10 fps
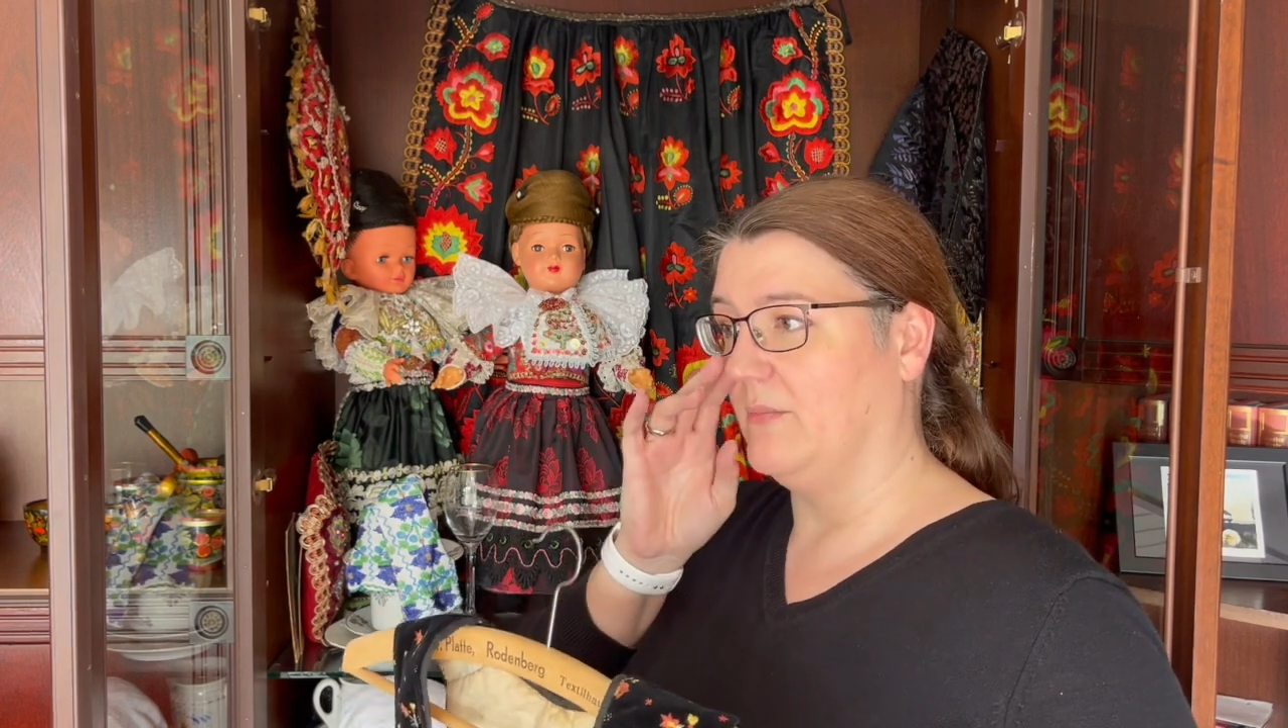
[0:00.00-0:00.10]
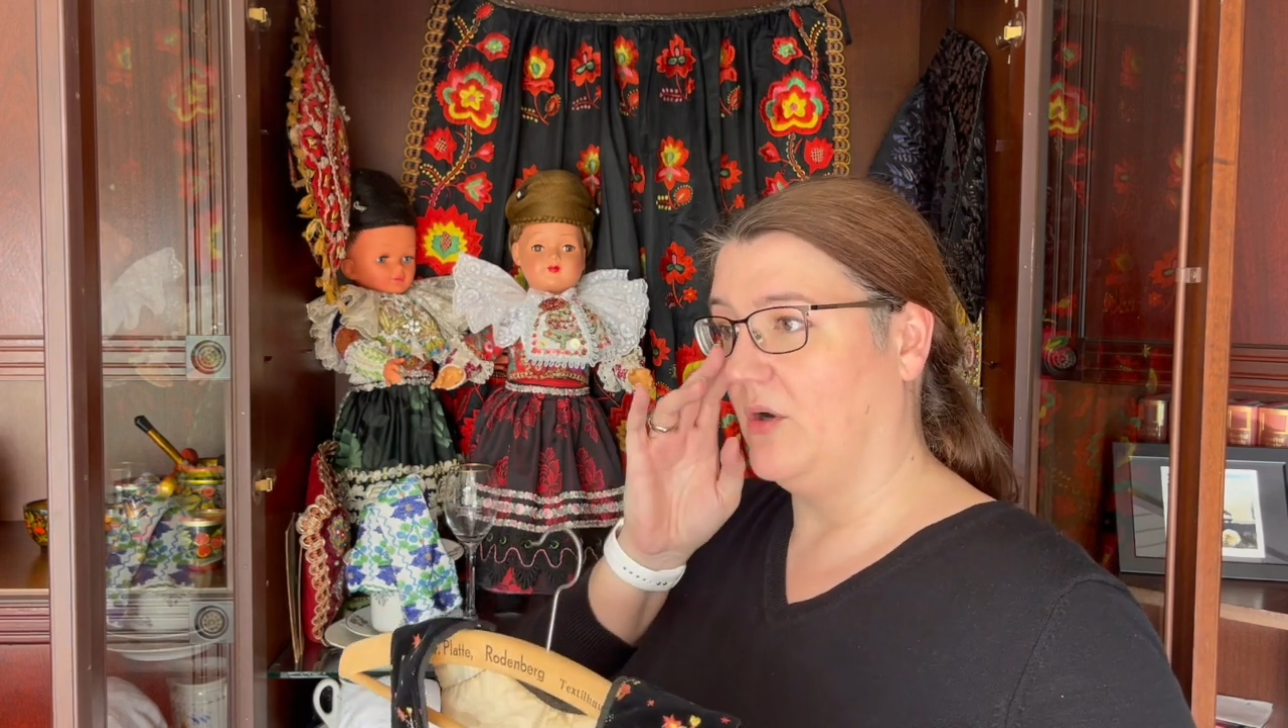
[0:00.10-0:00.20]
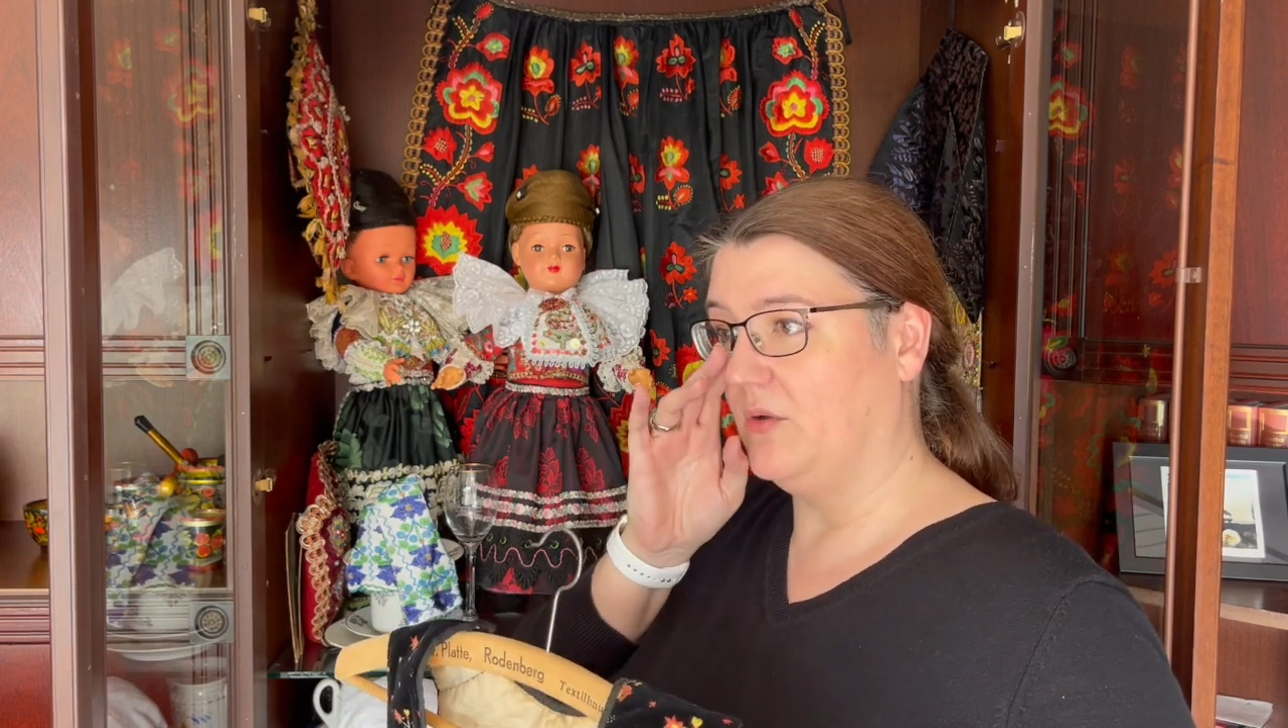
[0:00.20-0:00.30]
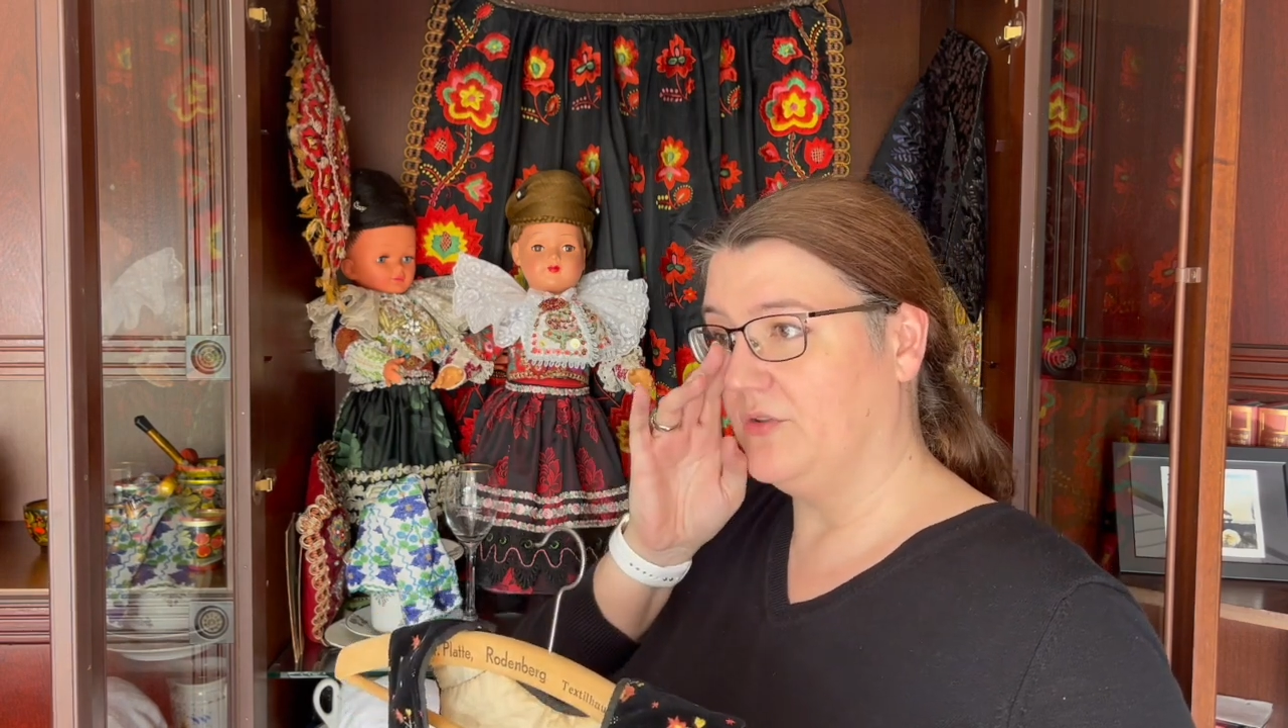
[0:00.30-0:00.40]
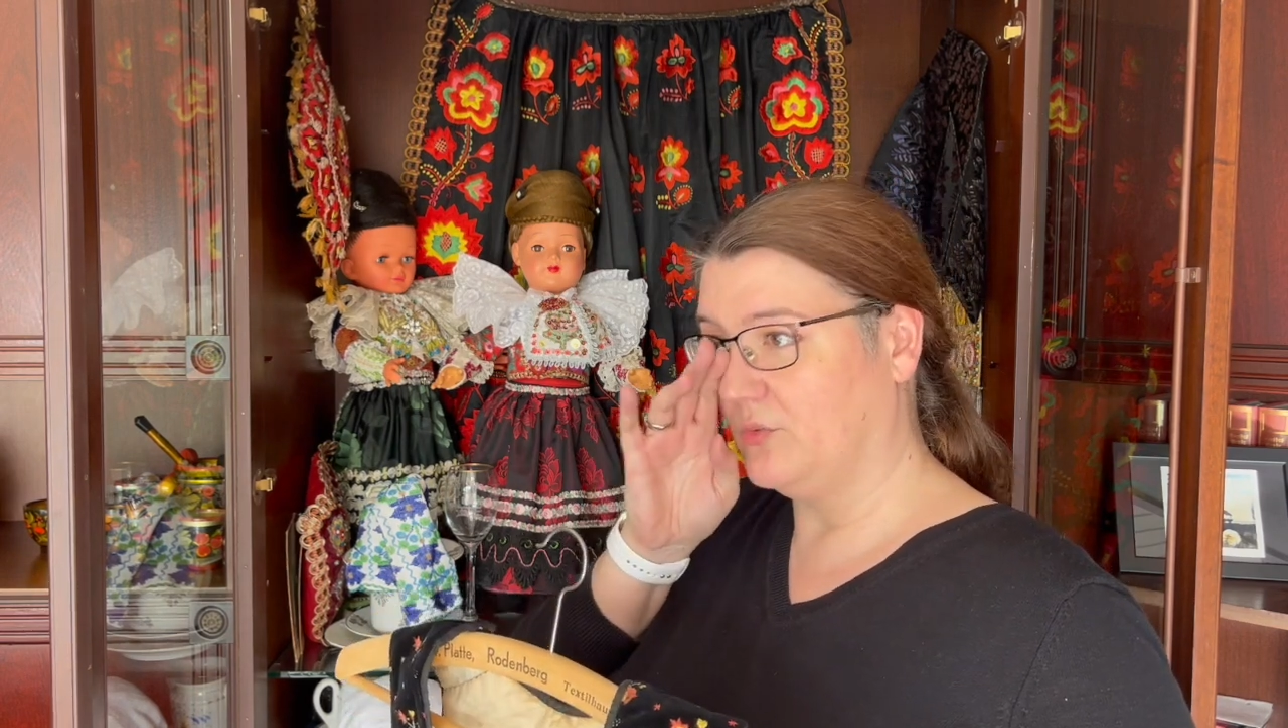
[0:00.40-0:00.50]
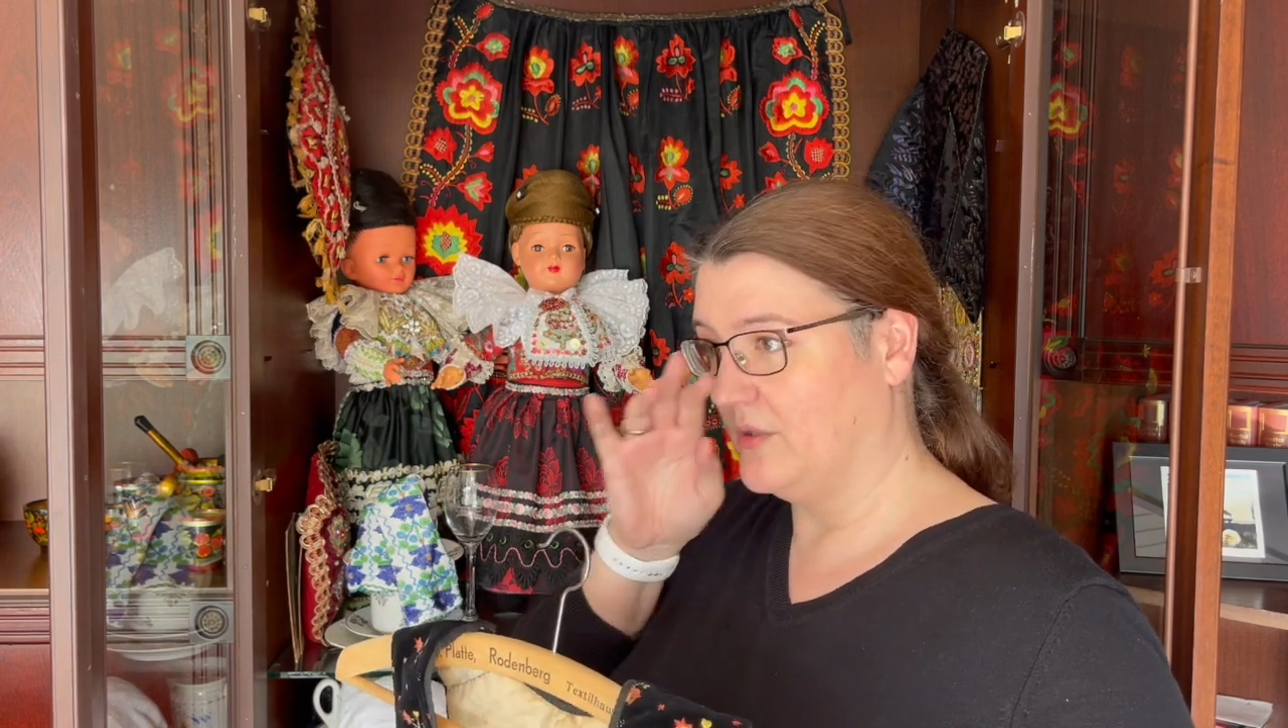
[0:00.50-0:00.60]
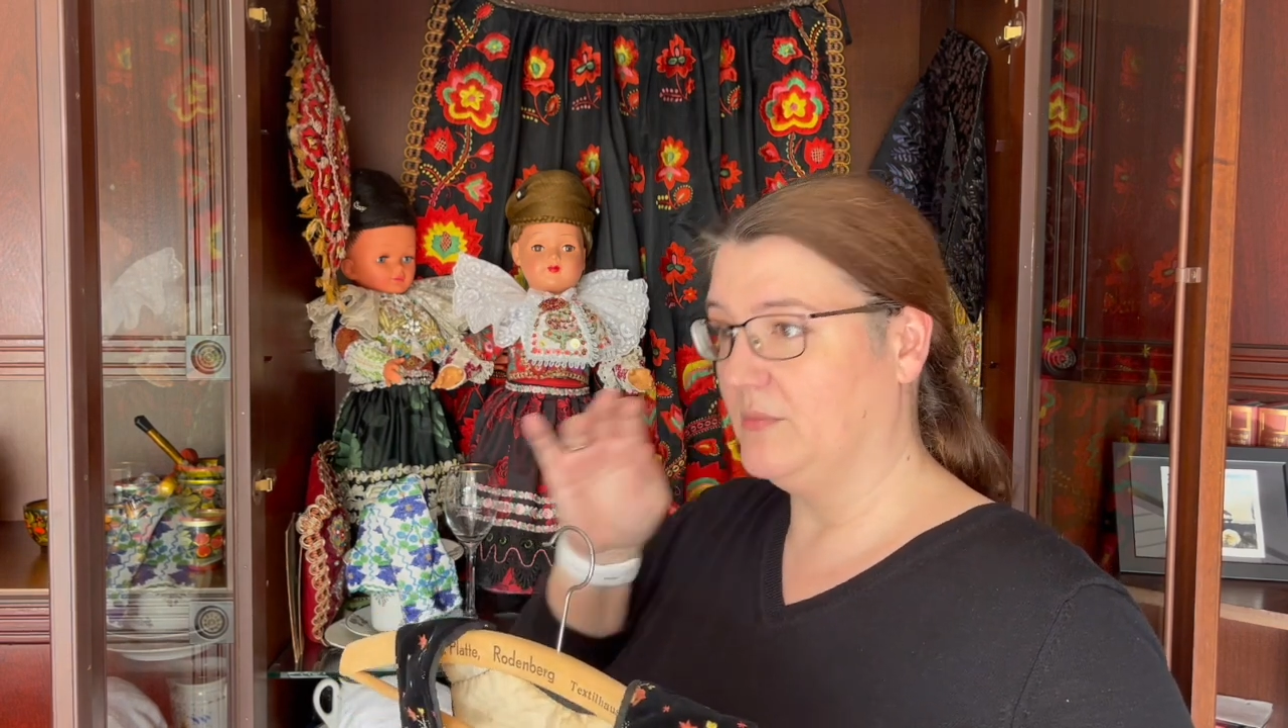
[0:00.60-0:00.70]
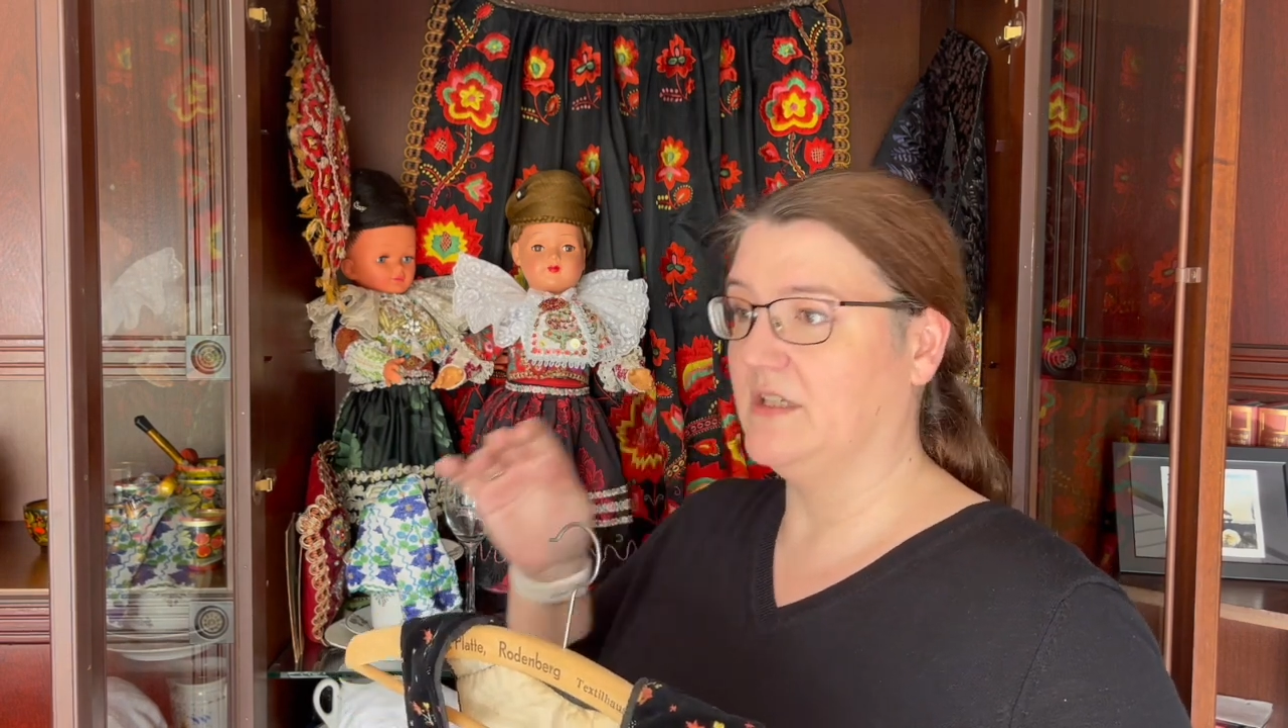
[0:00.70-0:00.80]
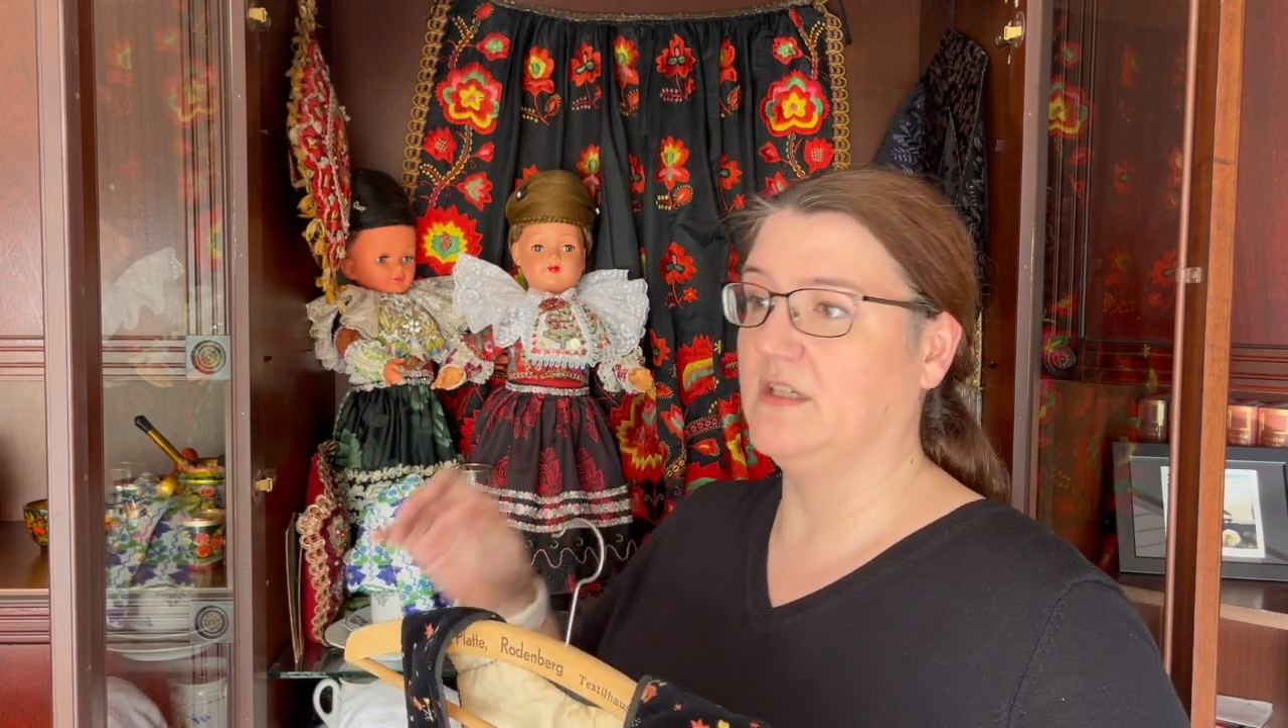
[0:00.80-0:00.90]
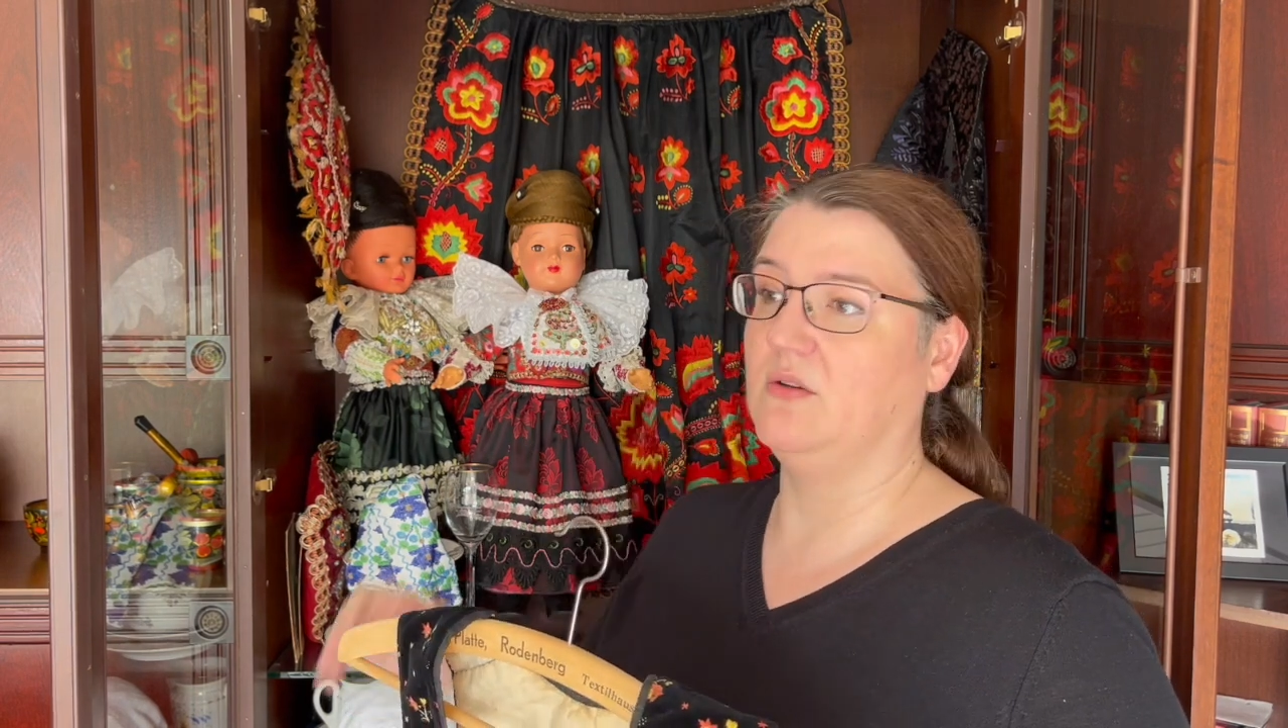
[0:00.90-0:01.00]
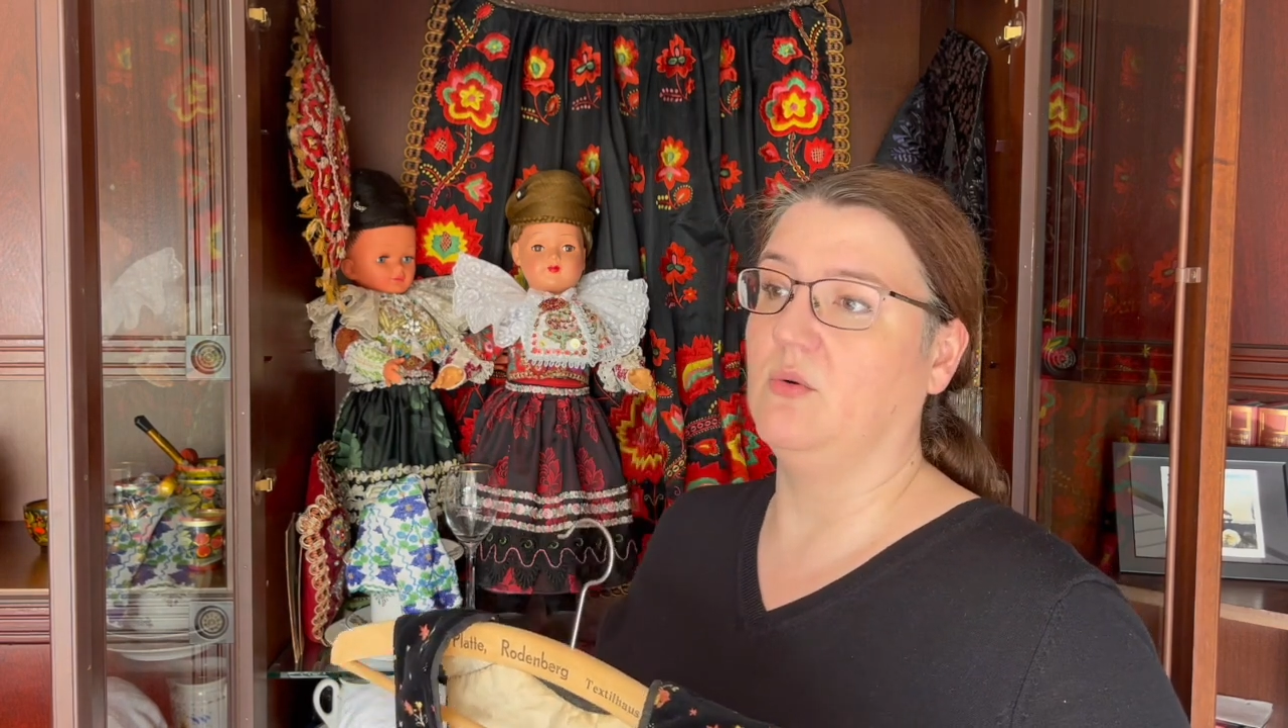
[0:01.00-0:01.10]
older women